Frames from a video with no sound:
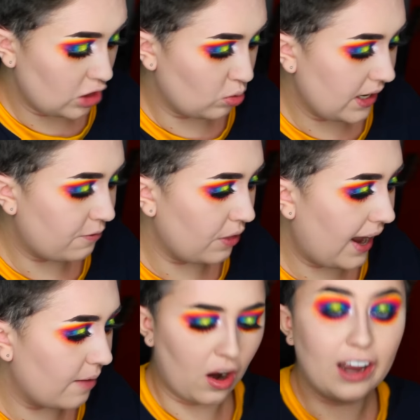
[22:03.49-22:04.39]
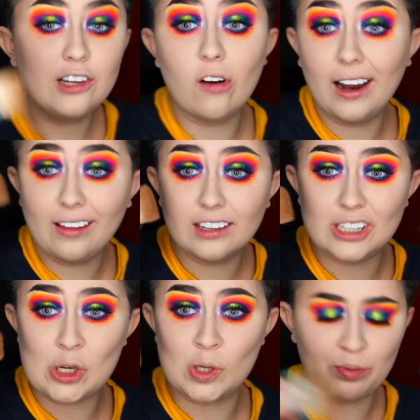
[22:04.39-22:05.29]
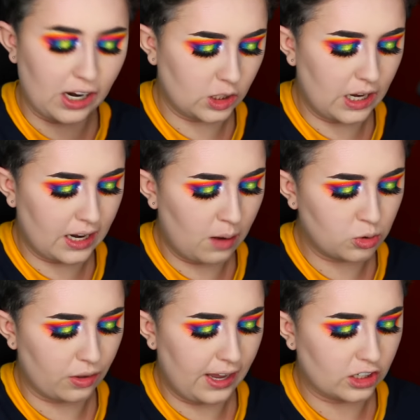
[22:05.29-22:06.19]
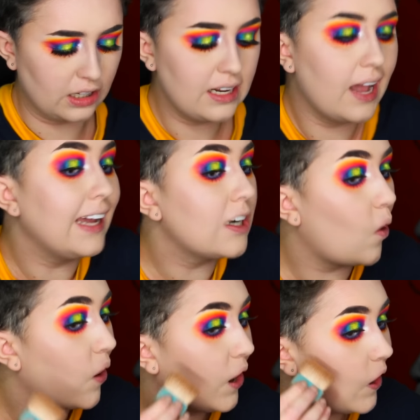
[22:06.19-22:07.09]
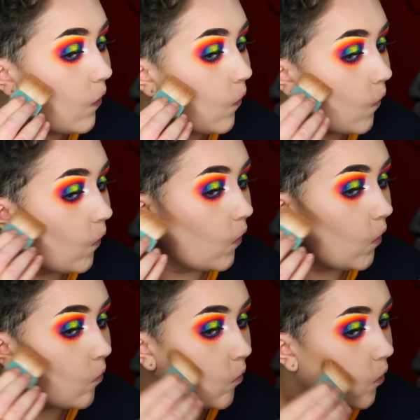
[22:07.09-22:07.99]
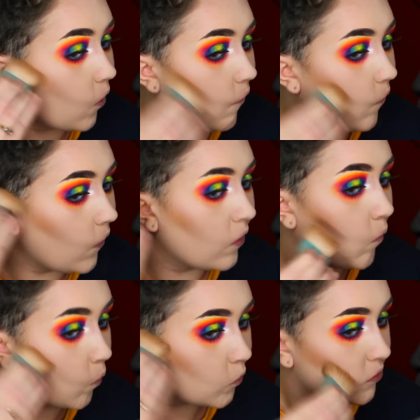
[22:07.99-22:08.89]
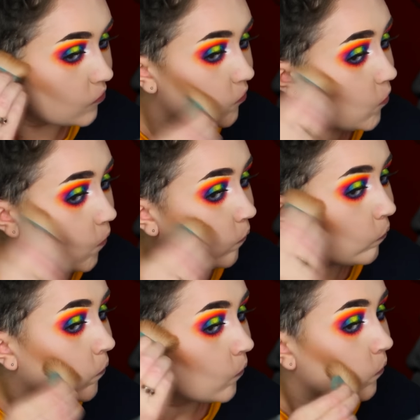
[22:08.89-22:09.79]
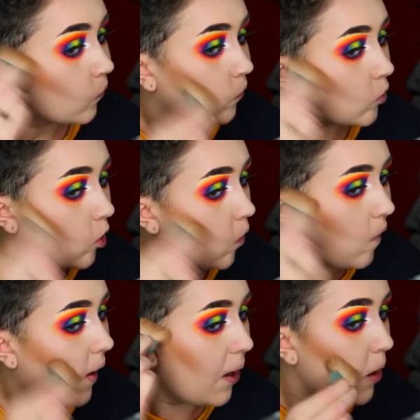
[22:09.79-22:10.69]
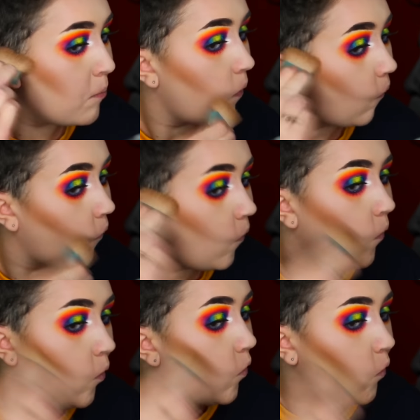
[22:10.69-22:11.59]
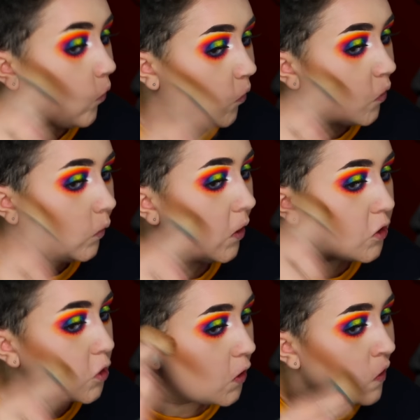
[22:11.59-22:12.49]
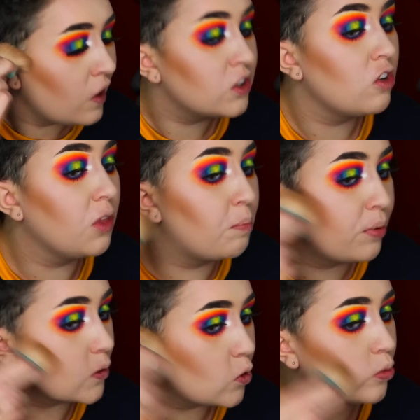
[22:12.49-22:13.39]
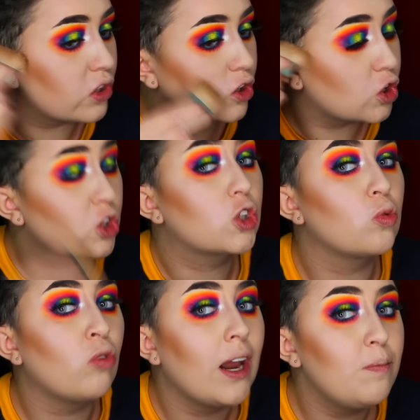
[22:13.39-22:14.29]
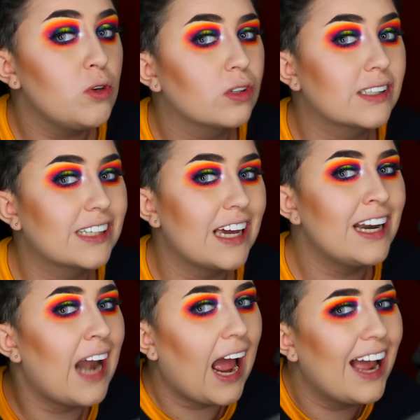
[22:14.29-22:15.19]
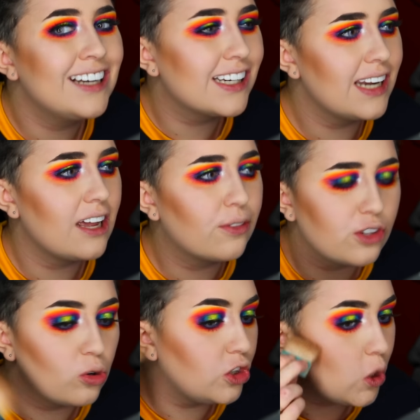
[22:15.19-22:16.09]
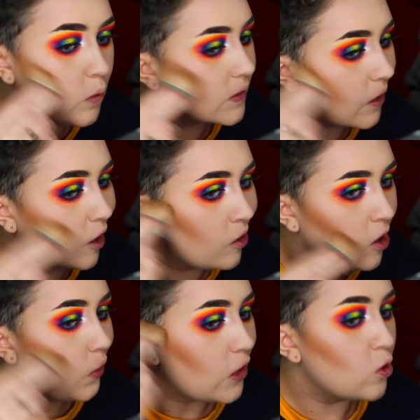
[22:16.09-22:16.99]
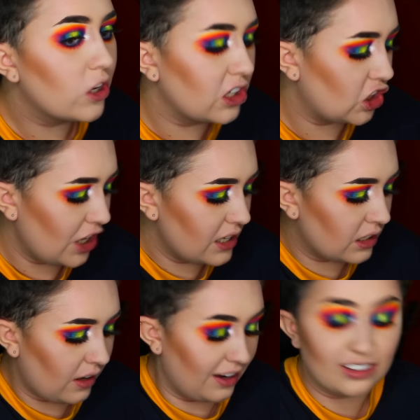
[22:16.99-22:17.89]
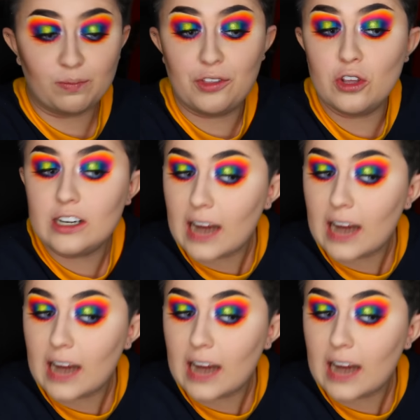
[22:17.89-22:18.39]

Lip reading: Are you ready for that? I like to use the brush that it comes with, actually, and I am going to go ham. Literally until the bristles scrape your skin underneath your new skin that you're gonna shed in like 30